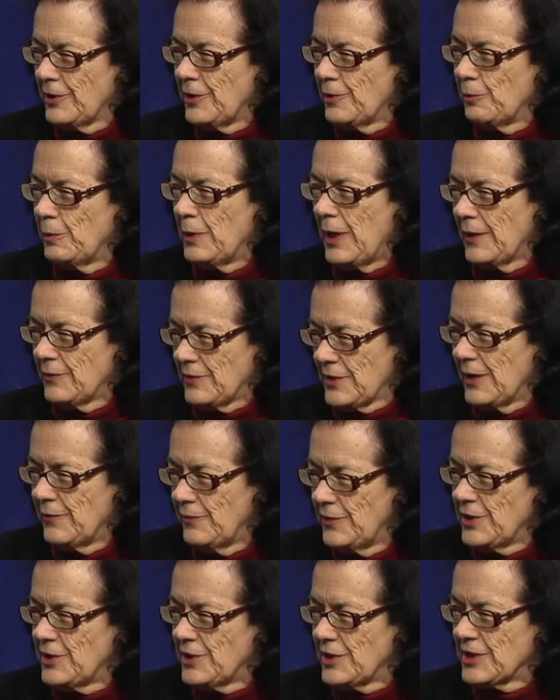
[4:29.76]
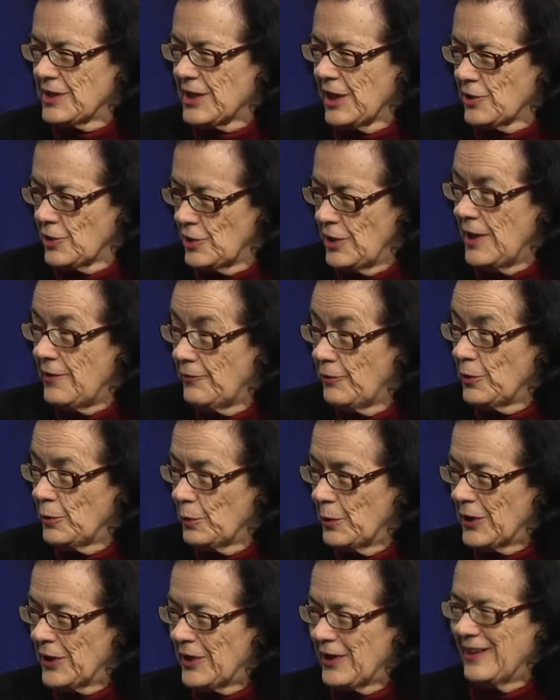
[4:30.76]
think we have to have this discussion every
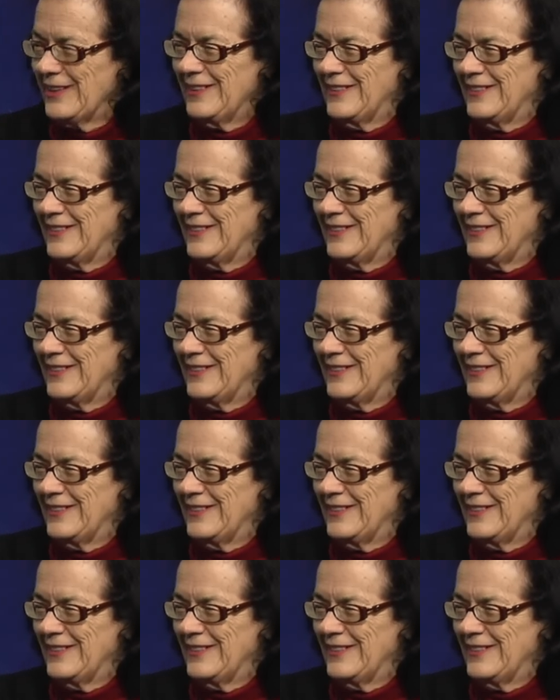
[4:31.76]
week.